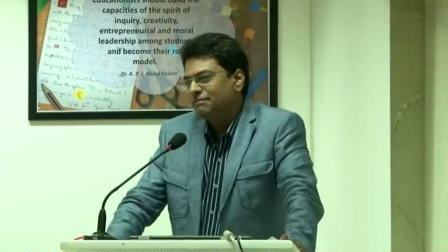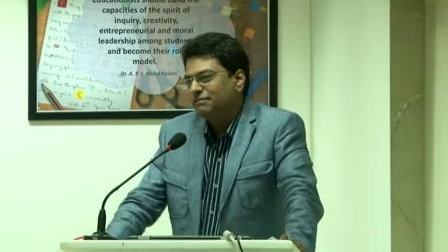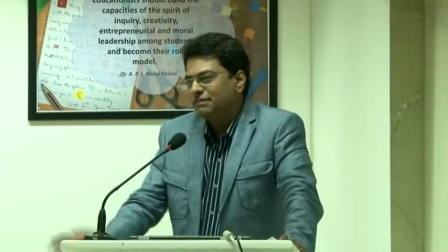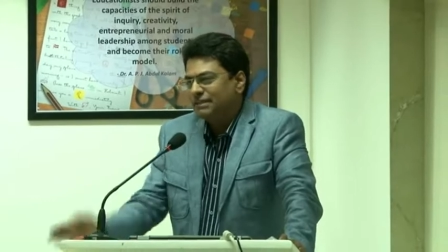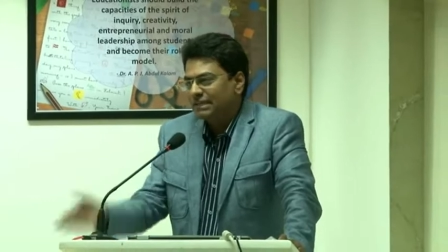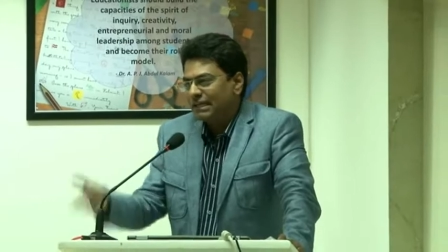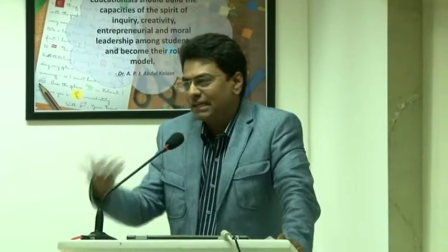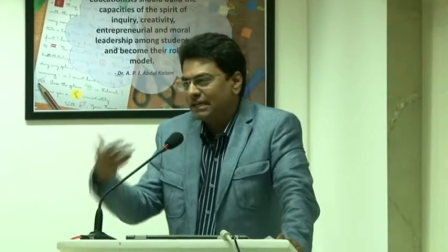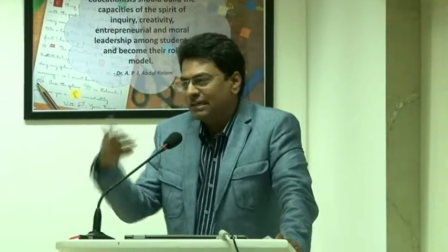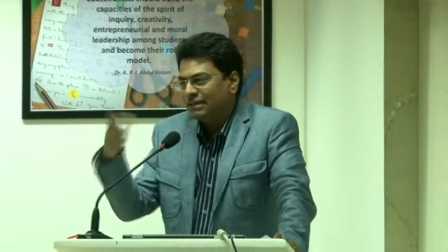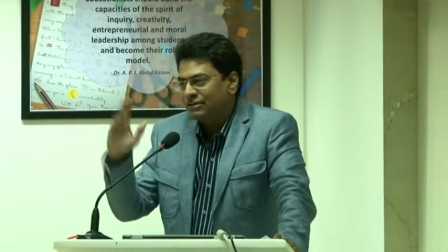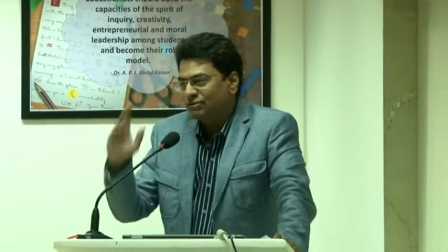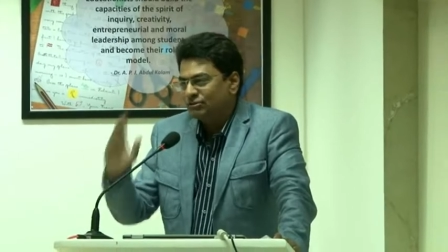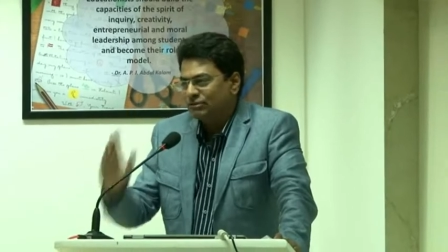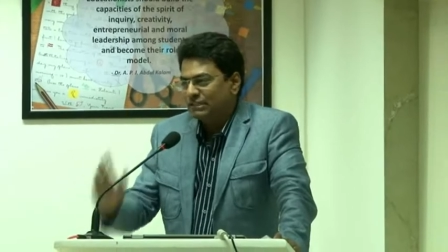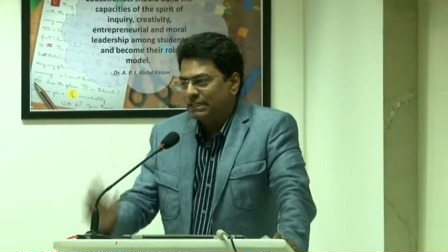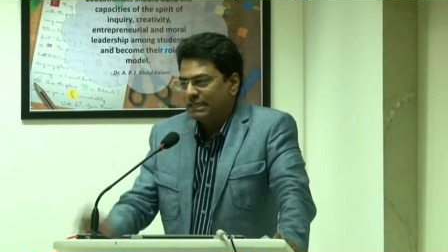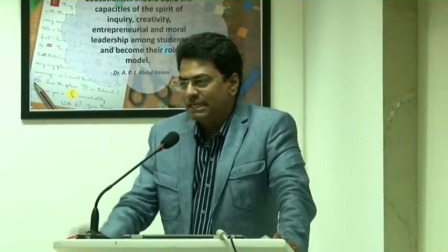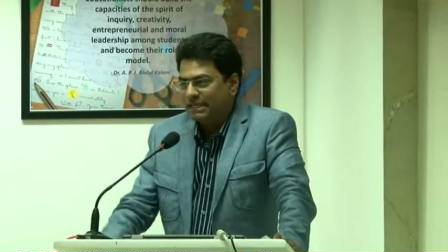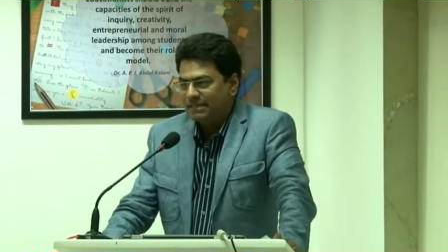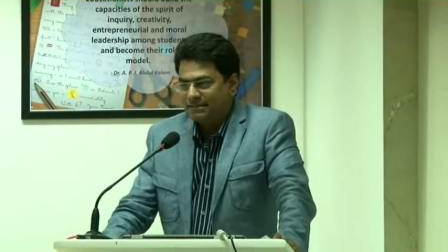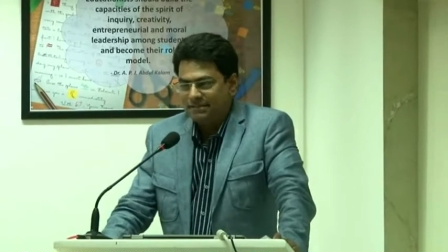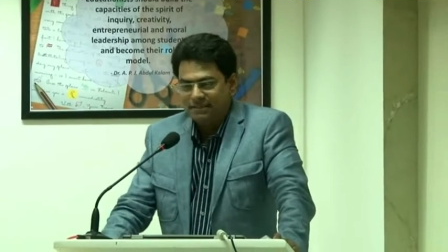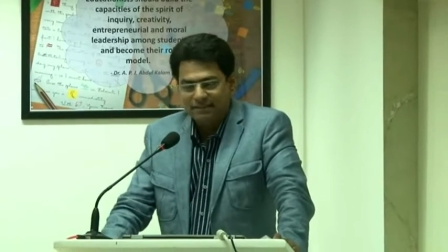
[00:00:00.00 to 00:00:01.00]
we were taken into the
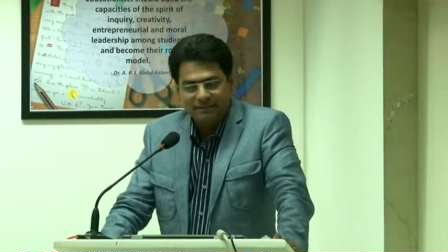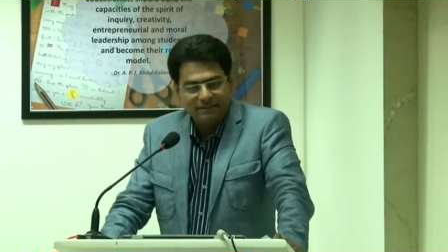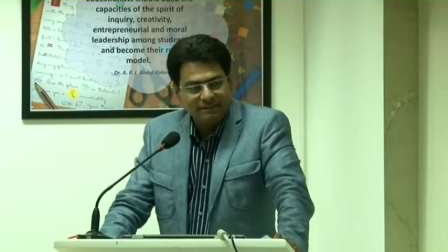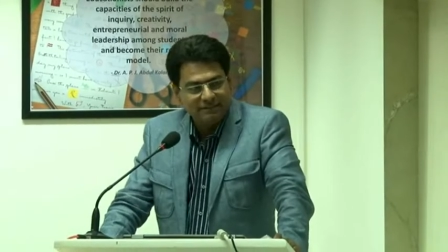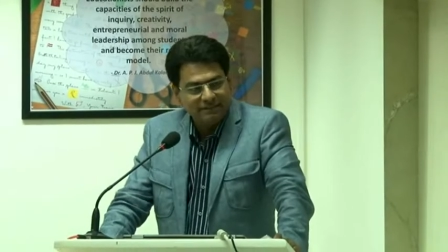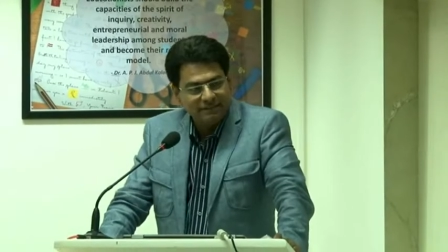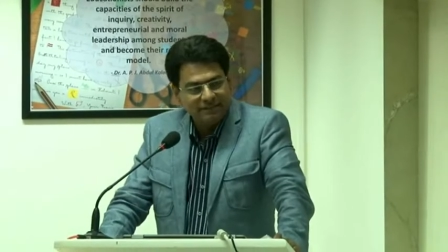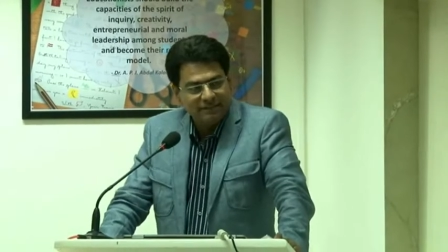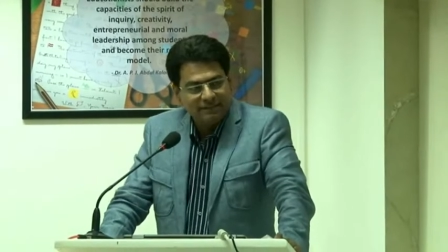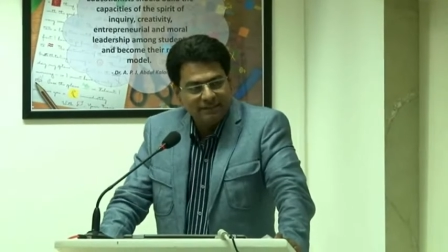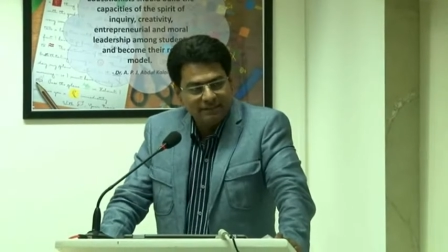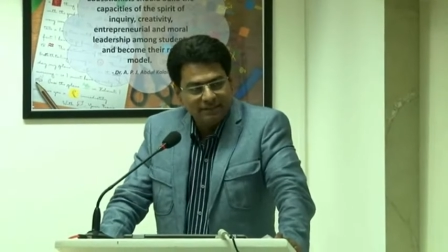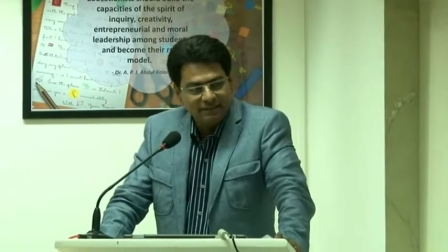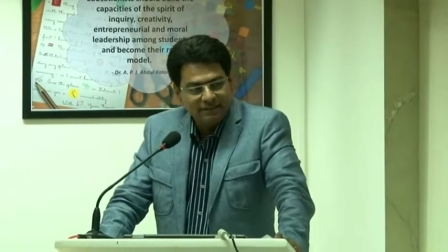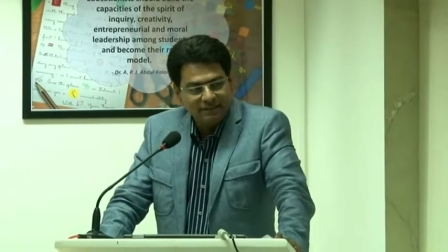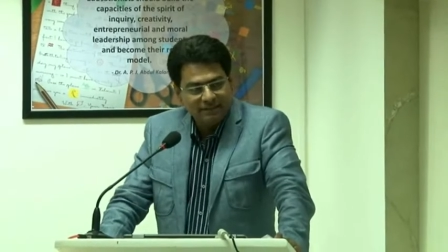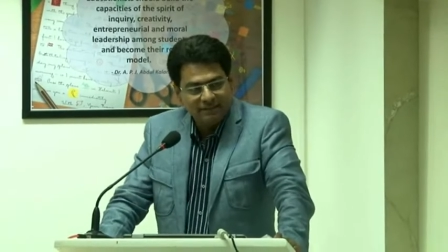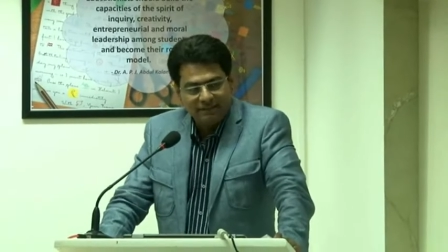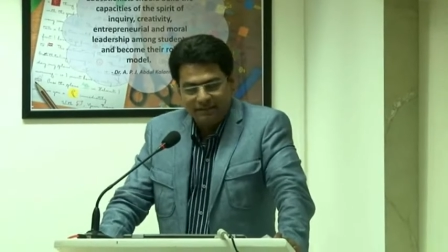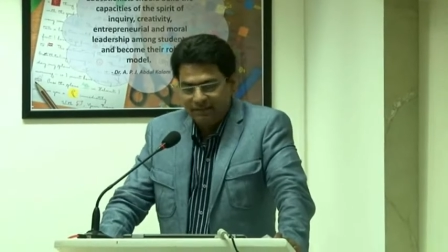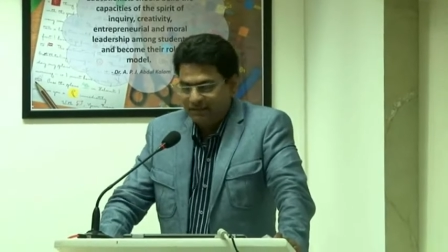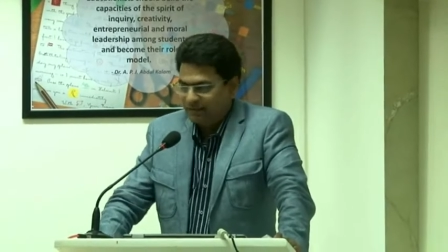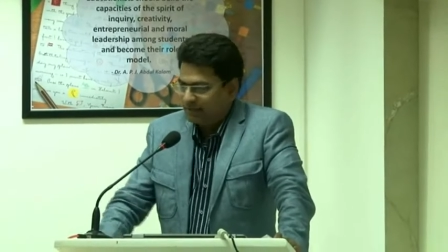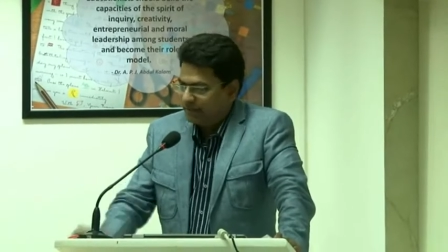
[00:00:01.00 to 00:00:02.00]
desert
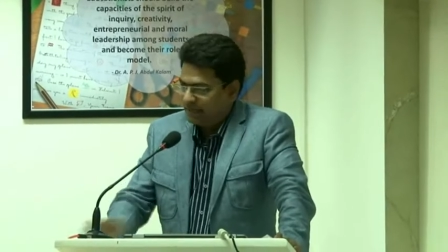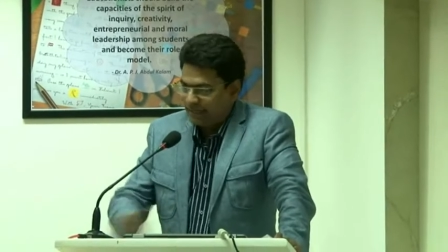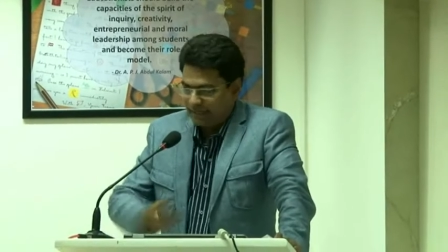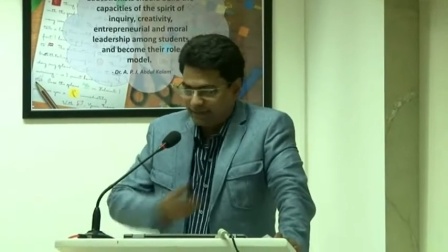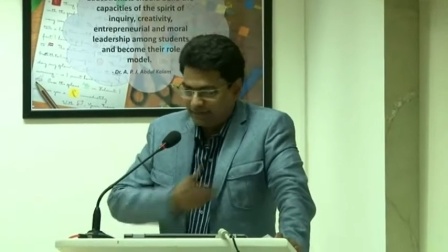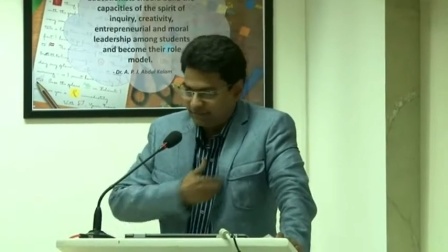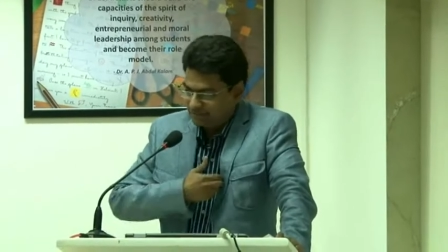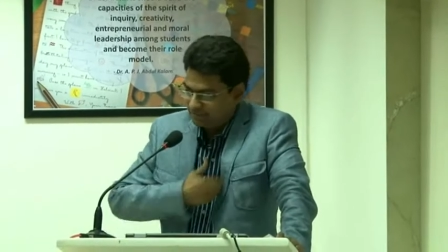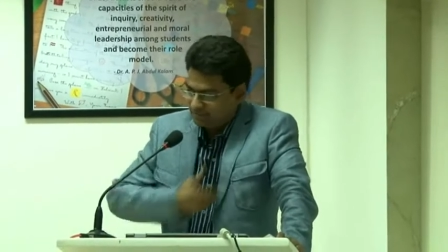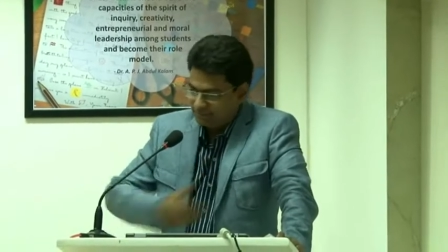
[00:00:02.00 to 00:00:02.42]
uh, like